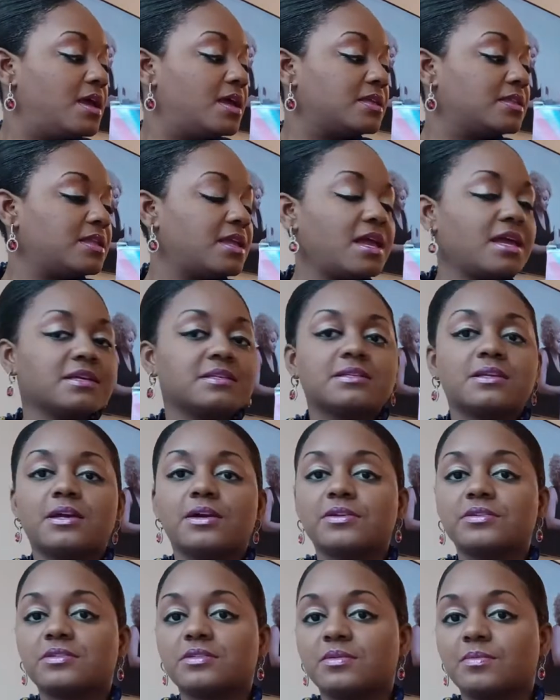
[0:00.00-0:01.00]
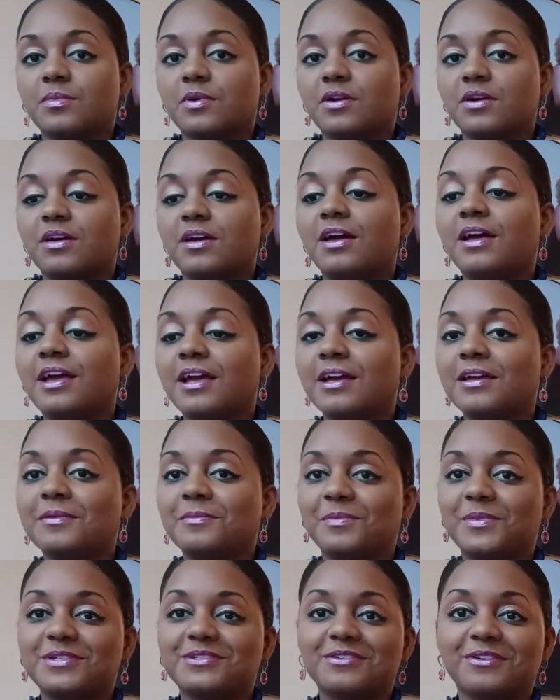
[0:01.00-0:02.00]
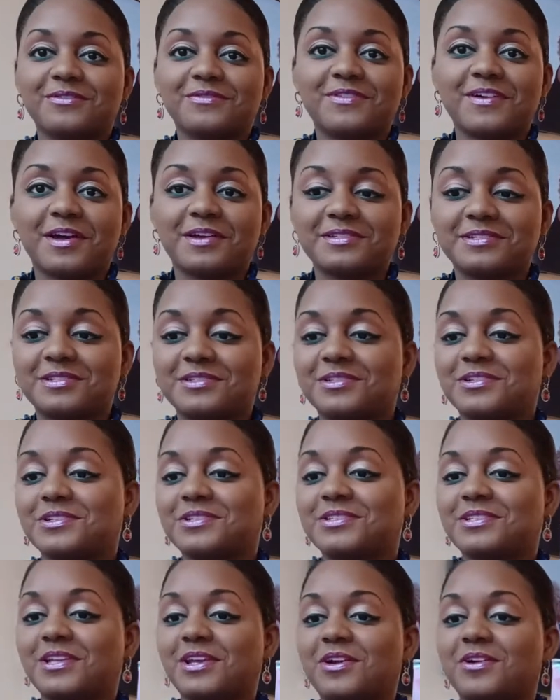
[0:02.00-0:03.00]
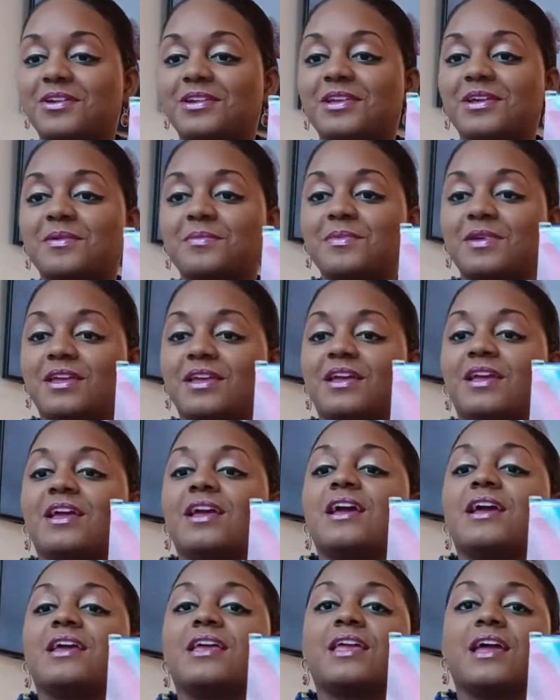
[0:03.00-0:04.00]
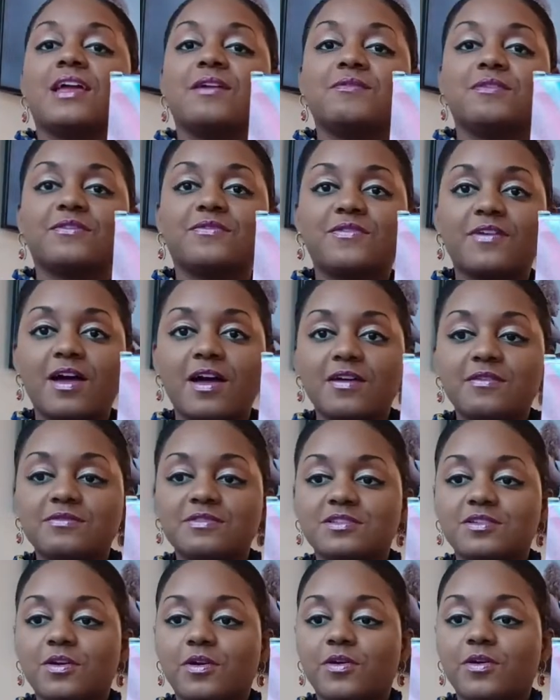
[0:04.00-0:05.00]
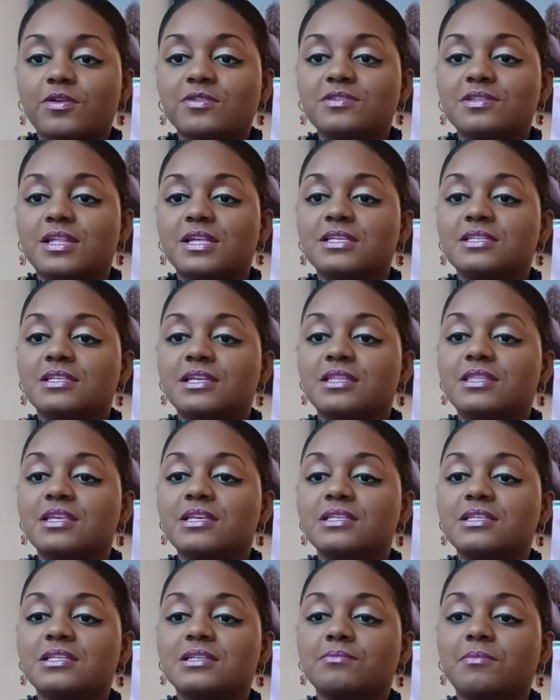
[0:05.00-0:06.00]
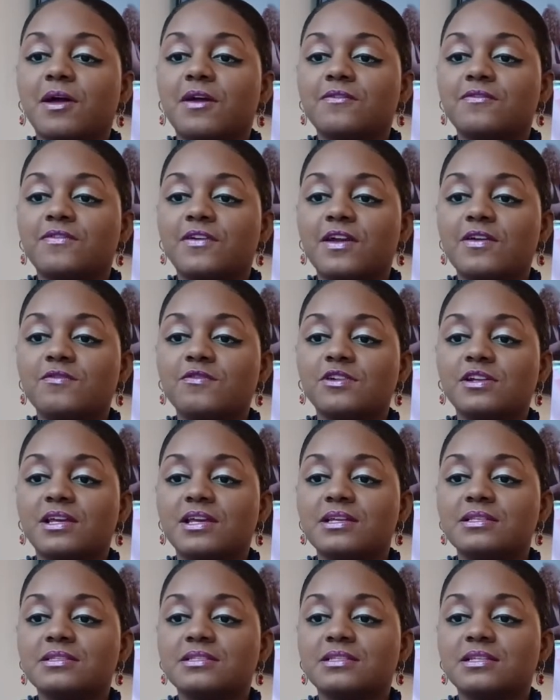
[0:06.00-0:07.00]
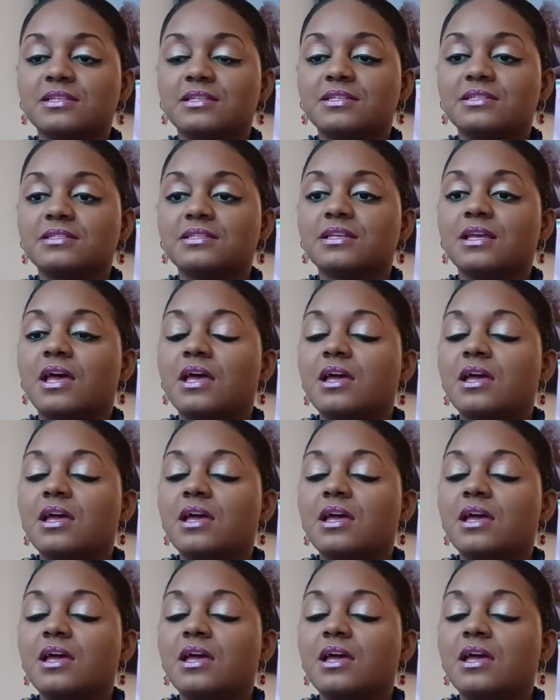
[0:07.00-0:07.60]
Next customer, Mr. Fox was just staring at me, gave it 5 stars. They said this is my favorite incense.